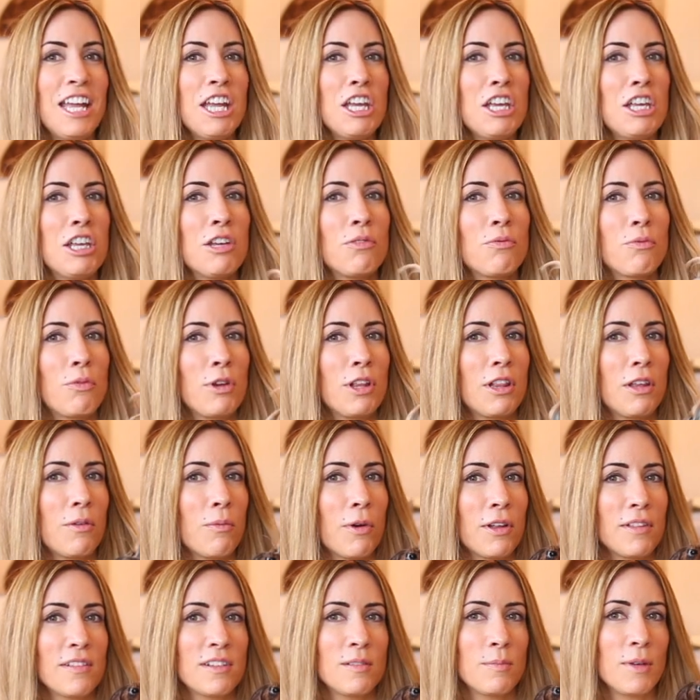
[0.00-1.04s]
he really
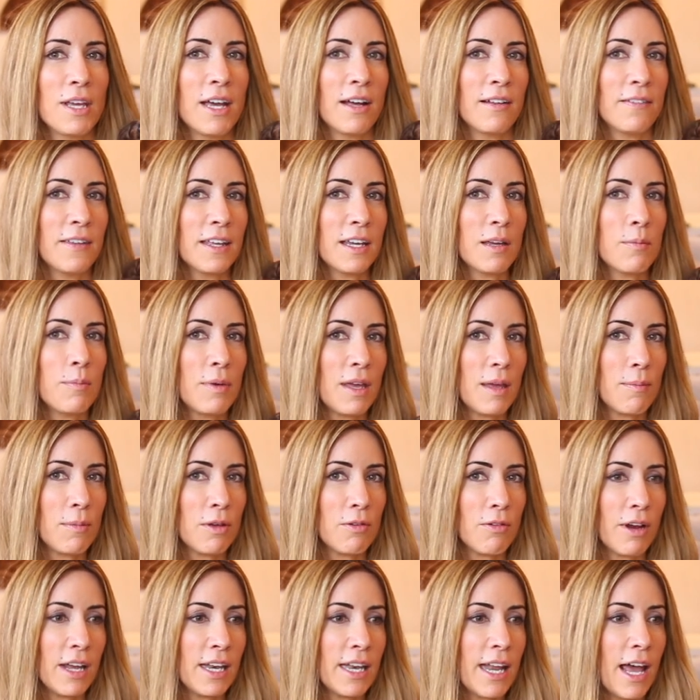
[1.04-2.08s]
wants to be held like a
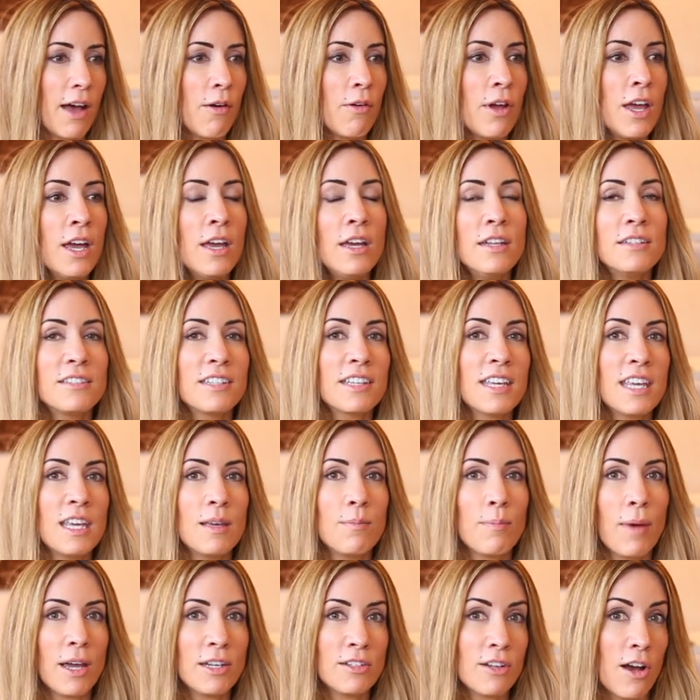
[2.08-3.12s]
baby right now, to
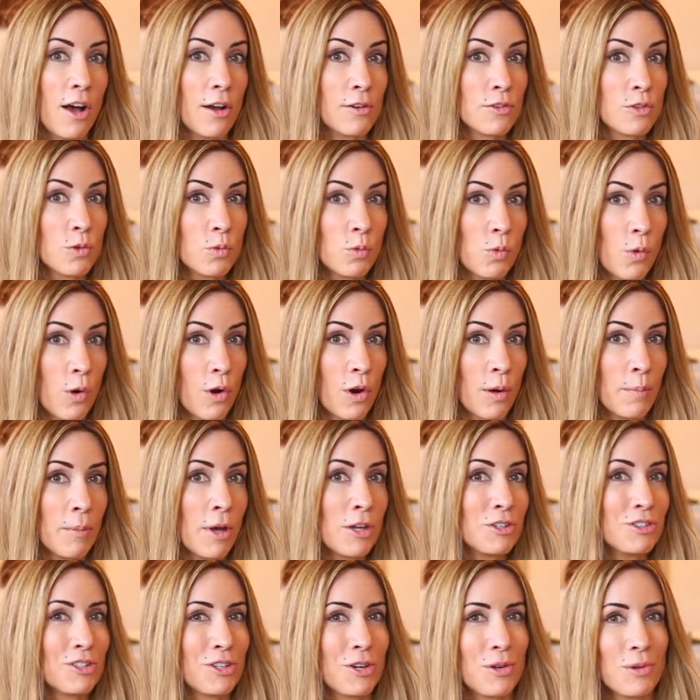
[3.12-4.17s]
keep my dogs warm,
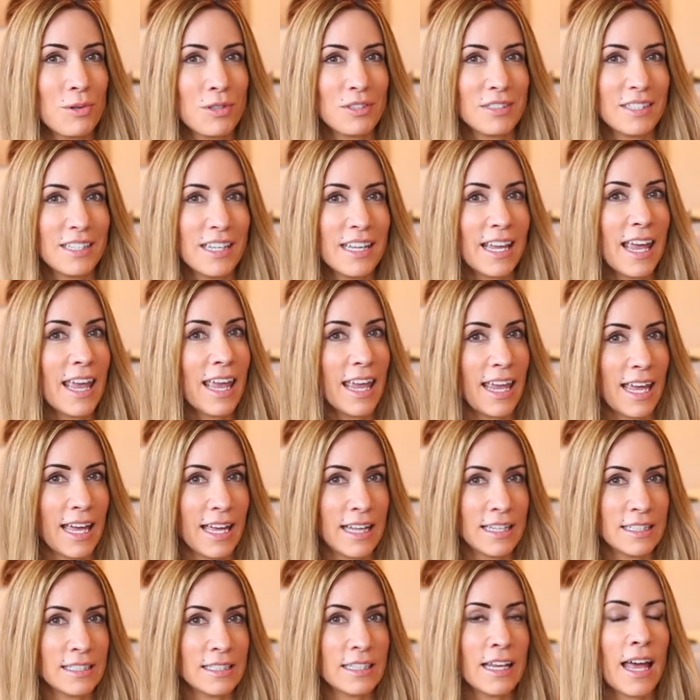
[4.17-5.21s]
toasty,
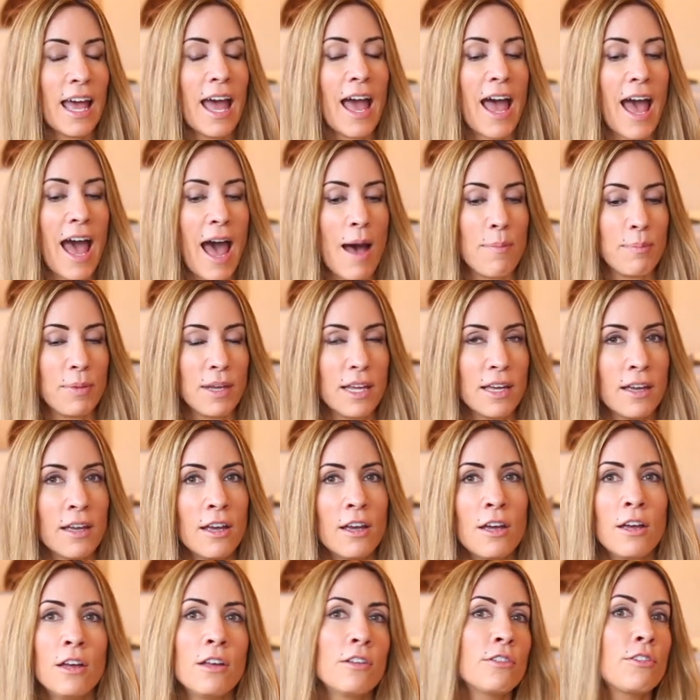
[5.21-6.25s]
and happy.
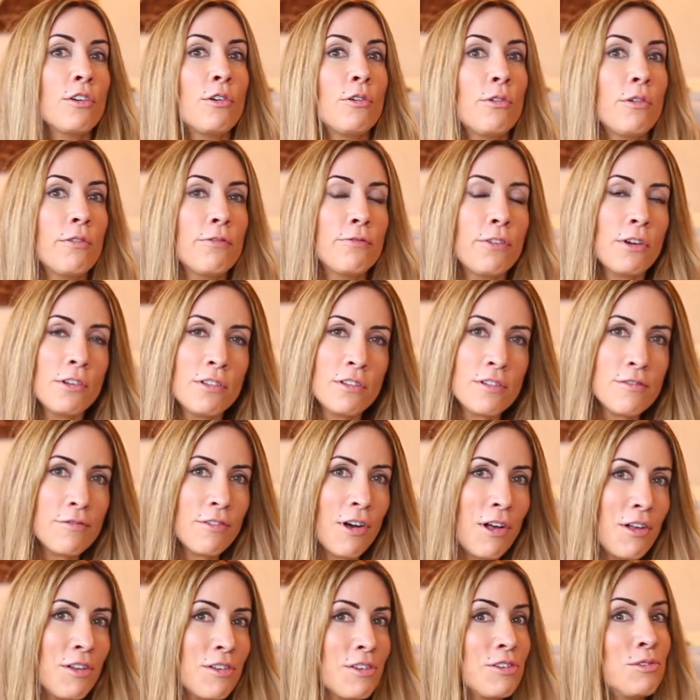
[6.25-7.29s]
So first of
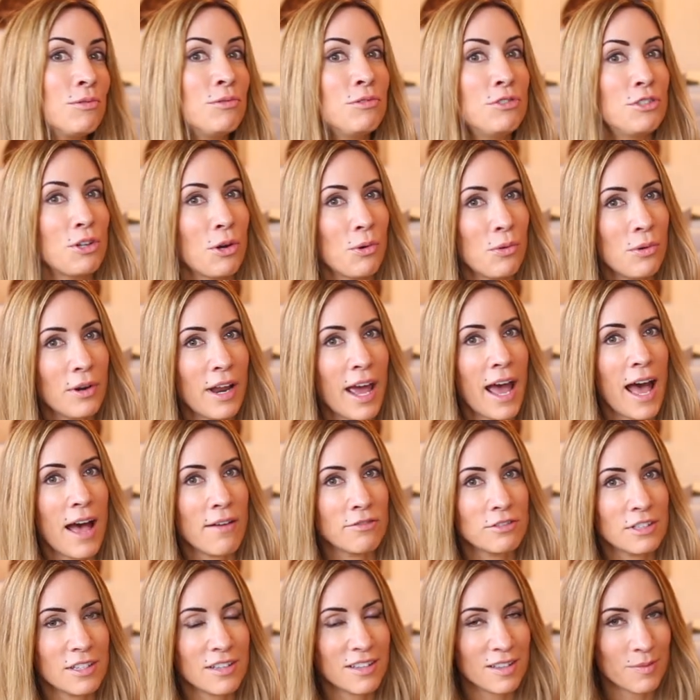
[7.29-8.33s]
all, you don't
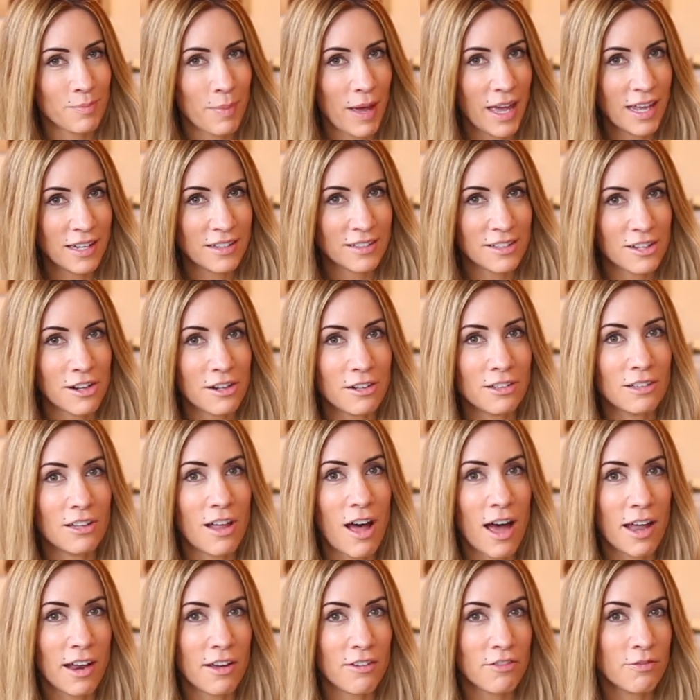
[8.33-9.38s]
have to spend a
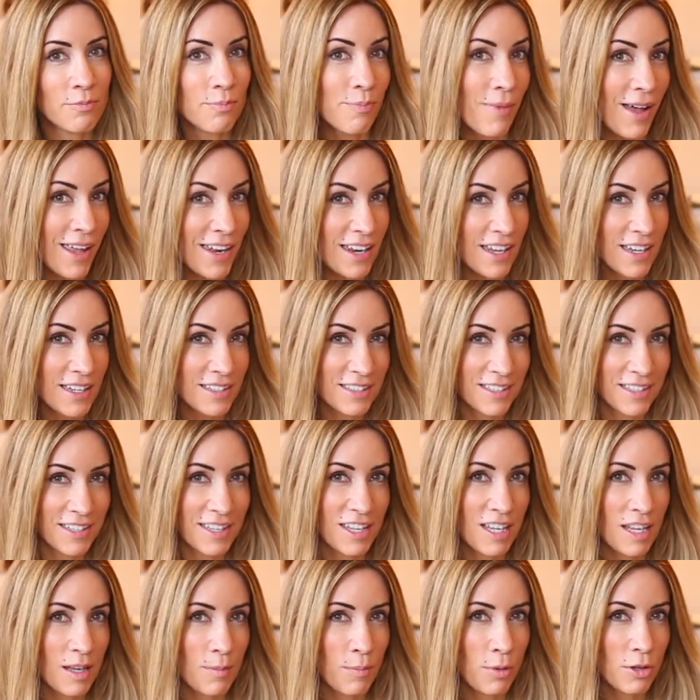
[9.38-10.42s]
lot of money to
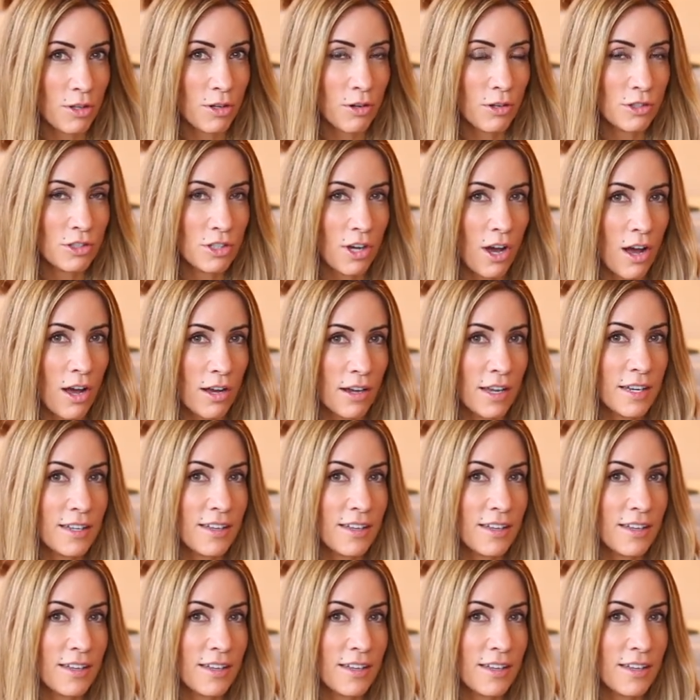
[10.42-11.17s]
keep your dog